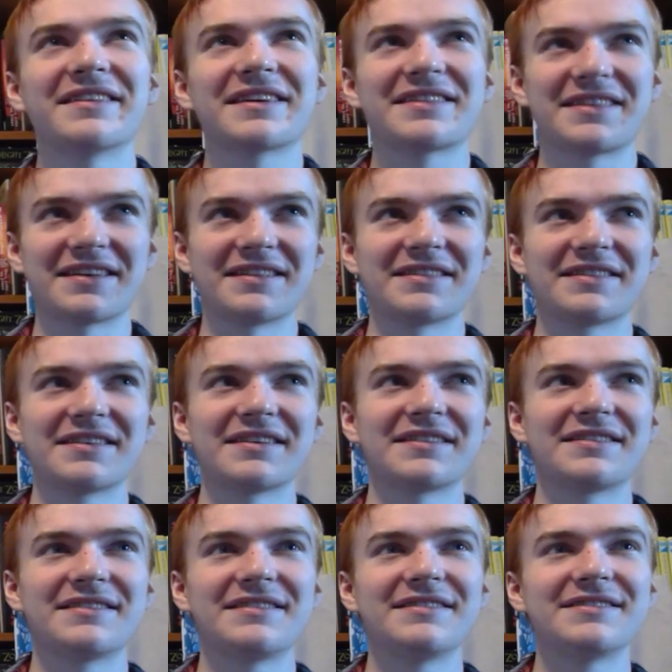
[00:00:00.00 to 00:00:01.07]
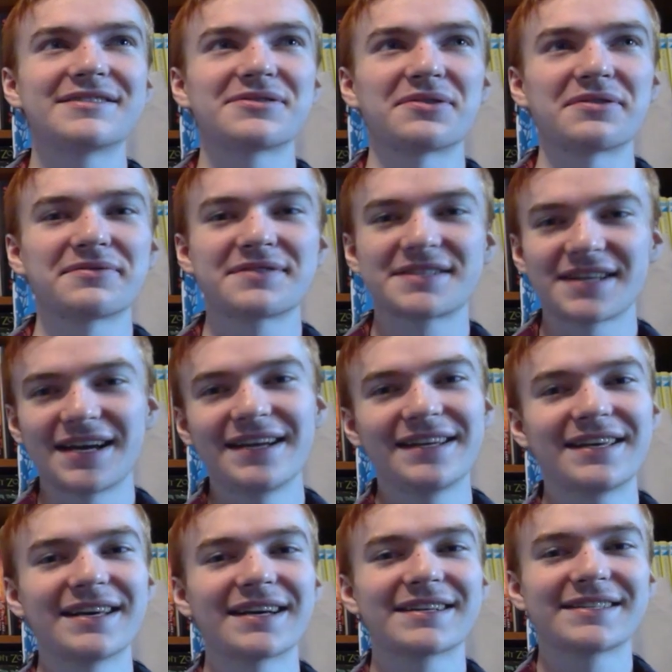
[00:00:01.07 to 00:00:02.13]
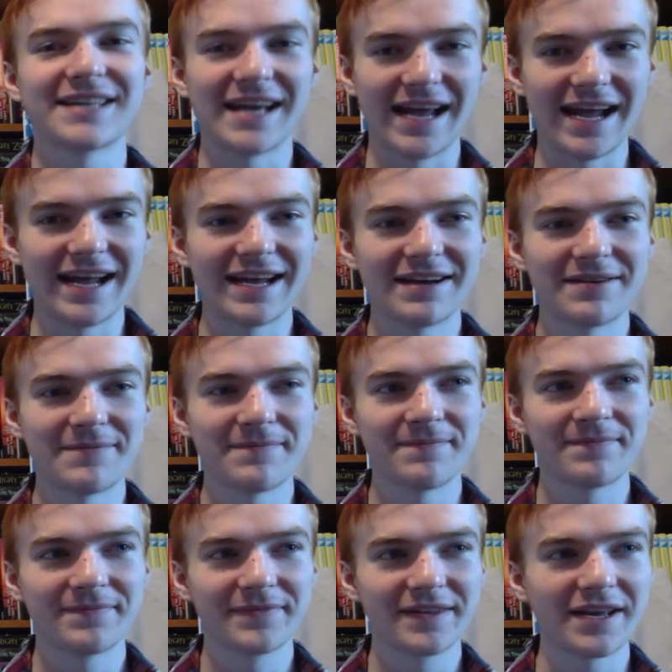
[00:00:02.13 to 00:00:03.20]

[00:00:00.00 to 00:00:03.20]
the sort of sidekick to Ham